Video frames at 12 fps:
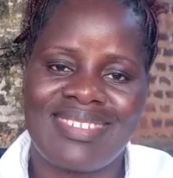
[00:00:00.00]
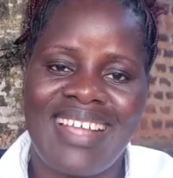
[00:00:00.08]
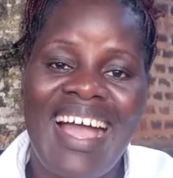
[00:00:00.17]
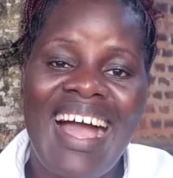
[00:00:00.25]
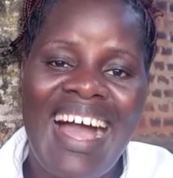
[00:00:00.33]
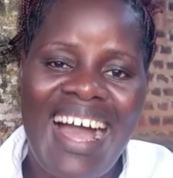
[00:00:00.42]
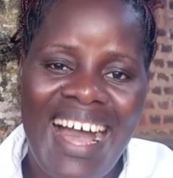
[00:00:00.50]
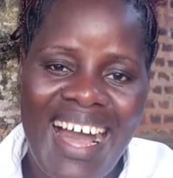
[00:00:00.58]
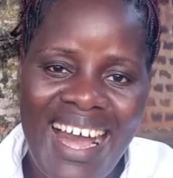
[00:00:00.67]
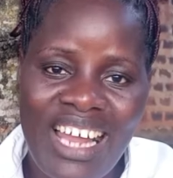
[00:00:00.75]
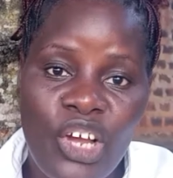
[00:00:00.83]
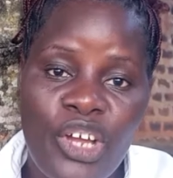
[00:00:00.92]

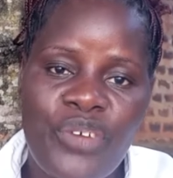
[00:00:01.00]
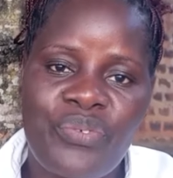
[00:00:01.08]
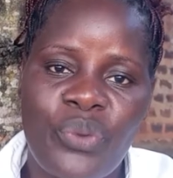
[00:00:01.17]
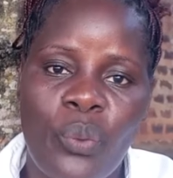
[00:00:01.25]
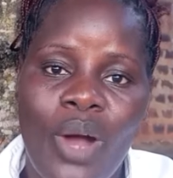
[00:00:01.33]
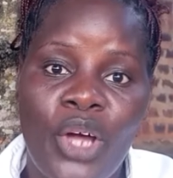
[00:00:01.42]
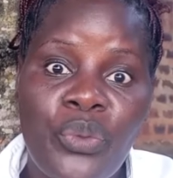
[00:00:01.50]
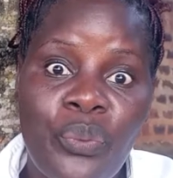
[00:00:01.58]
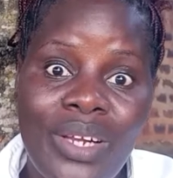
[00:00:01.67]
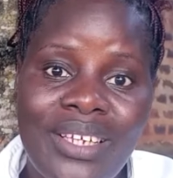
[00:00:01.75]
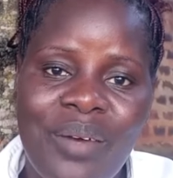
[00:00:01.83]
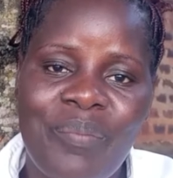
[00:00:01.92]
Hello everyone,
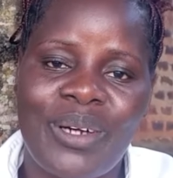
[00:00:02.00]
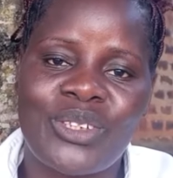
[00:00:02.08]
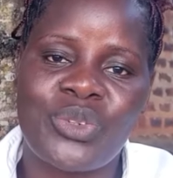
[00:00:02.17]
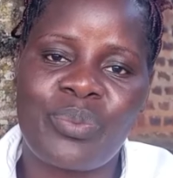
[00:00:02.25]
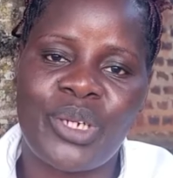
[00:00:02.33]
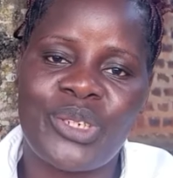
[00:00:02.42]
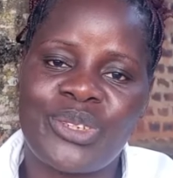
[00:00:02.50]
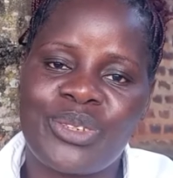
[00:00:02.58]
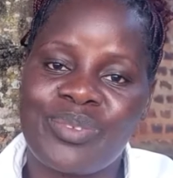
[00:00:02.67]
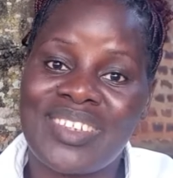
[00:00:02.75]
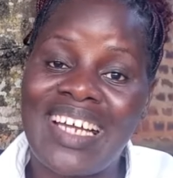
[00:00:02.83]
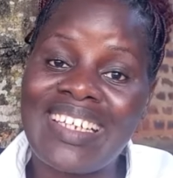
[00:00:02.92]
welcome back to my
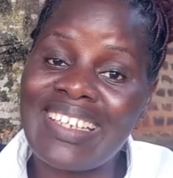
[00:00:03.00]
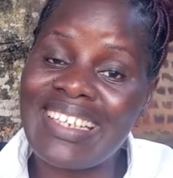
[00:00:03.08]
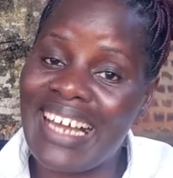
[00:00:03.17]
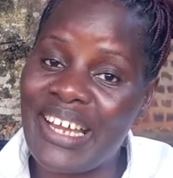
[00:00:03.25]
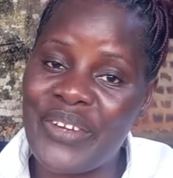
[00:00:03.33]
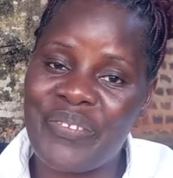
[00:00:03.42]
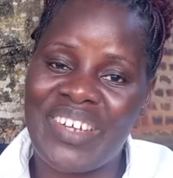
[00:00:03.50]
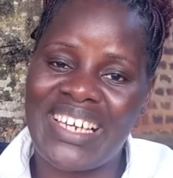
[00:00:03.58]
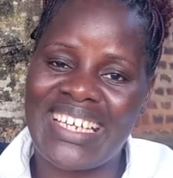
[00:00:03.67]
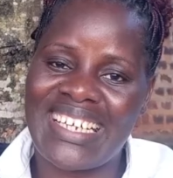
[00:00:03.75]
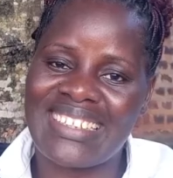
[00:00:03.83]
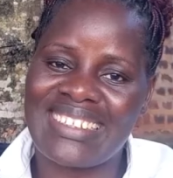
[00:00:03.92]
YouTube channel. I am
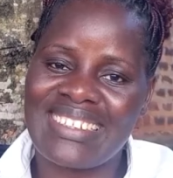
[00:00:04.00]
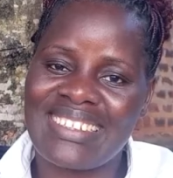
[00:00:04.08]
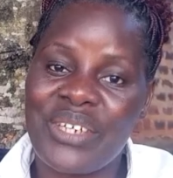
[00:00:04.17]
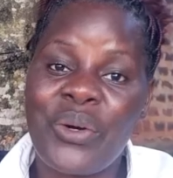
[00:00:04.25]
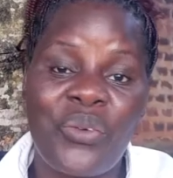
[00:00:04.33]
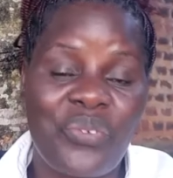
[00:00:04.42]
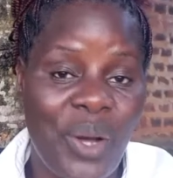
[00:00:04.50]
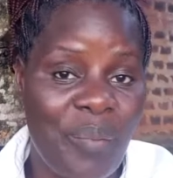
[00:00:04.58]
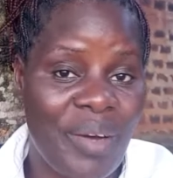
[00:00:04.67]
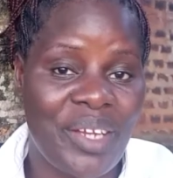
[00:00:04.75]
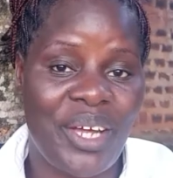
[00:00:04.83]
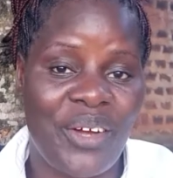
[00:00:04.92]
Malenga Sise of
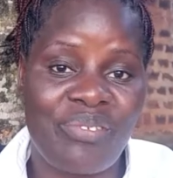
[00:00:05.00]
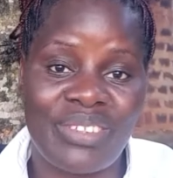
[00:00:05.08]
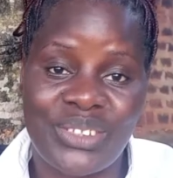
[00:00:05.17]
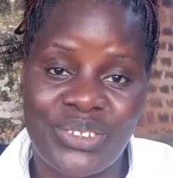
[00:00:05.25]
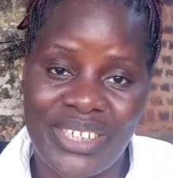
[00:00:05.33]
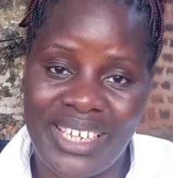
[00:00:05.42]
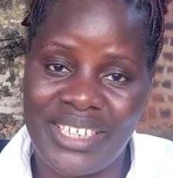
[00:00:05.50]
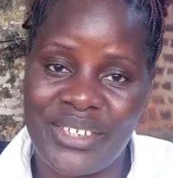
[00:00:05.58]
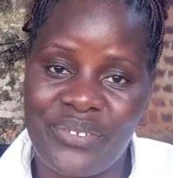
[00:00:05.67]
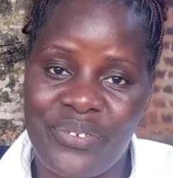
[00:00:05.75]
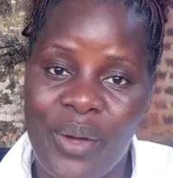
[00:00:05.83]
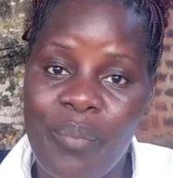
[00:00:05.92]
Urban Harvest
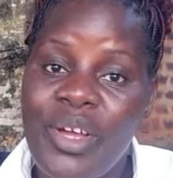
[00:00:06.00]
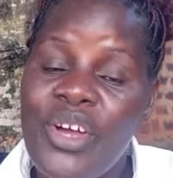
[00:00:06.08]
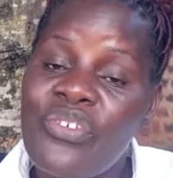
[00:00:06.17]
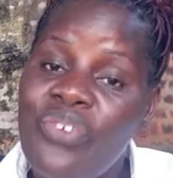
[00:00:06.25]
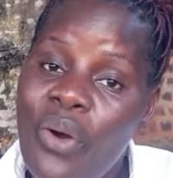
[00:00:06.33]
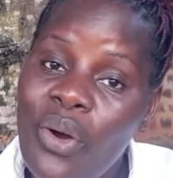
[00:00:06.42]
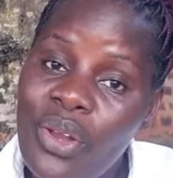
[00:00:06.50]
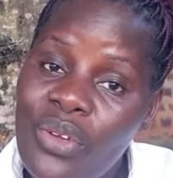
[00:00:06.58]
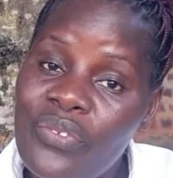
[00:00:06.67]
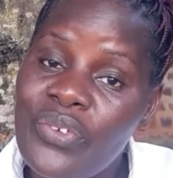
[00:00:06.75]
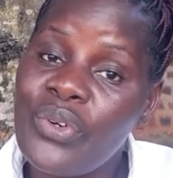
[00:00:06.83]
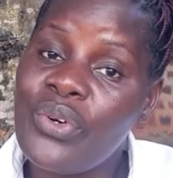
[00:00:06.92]
Organic Farm. For all
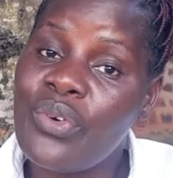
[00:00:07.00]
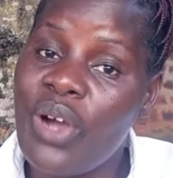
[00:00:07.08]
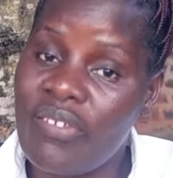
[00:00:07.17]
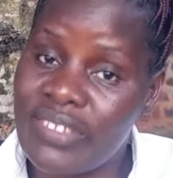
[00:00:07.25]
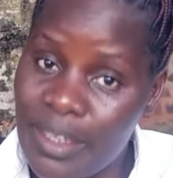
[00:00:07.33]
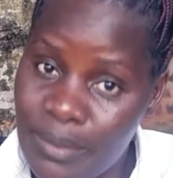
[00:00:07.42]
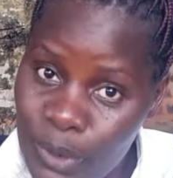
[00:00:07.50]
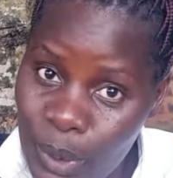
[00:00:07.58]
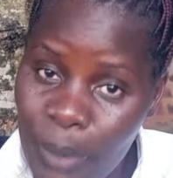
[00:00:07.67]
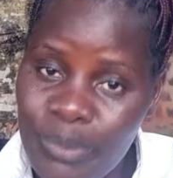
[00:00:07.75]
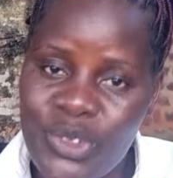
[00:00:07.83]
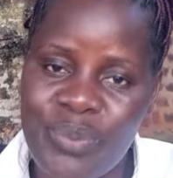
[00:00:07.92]
of you who have
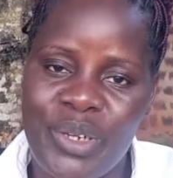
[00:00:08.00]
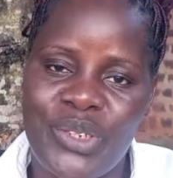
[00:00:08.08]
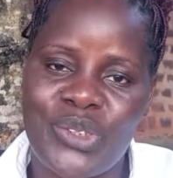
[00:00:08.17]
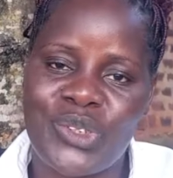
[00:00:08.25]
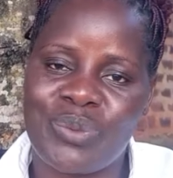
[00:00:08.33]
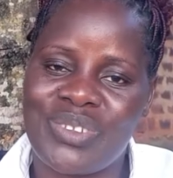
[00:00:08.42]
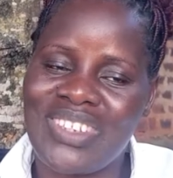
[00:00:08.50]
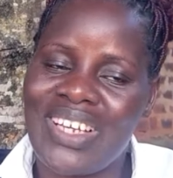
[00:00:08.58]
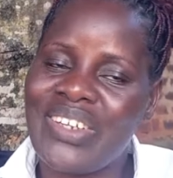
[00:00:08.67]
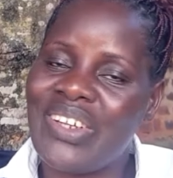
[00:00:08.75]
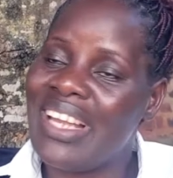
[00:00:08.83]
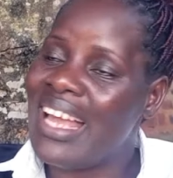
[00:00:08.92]
subscribed to my YouTube
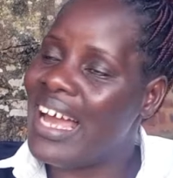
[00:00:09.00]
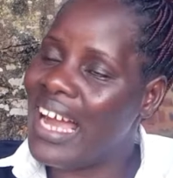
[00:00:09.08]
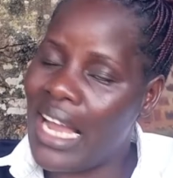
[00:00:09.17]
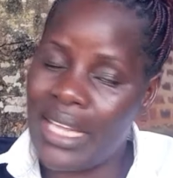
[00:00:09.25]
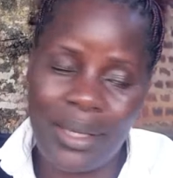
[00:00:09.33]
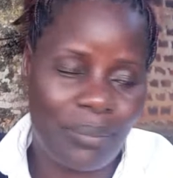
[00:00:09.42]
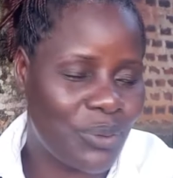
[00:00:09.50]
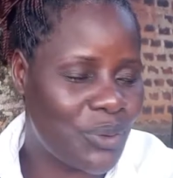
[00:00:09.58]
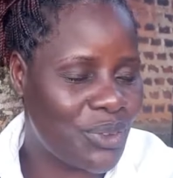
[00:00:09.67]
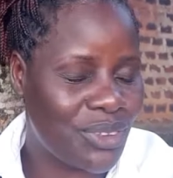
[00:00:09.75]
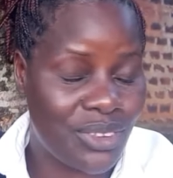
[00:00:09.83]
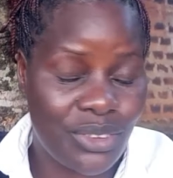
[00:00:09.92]
channel, I am
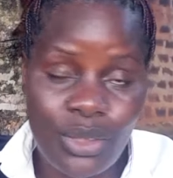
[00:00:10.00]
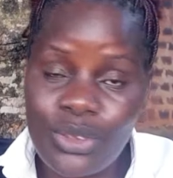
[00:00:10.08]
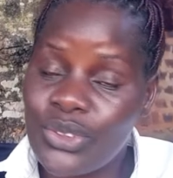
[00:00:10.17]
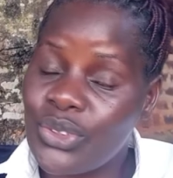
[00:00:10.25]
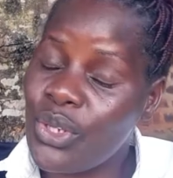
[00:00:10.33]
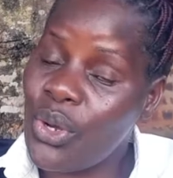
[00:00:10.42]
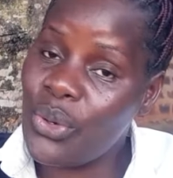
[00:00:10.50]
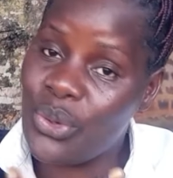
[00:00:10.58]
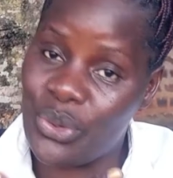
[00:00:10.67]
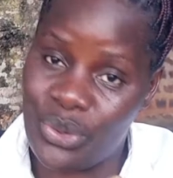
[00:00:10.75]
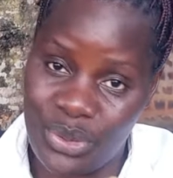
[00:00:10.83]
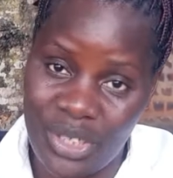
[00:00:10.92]

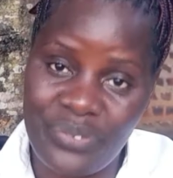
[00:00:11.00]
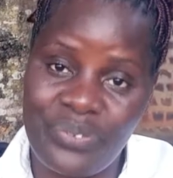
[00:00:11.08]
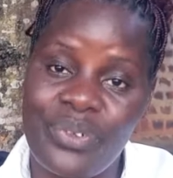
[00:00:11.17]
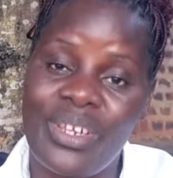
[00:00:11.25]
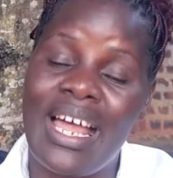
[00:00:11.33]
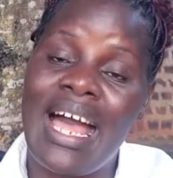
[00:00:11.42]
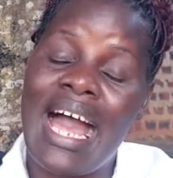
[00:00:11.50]
so grateful.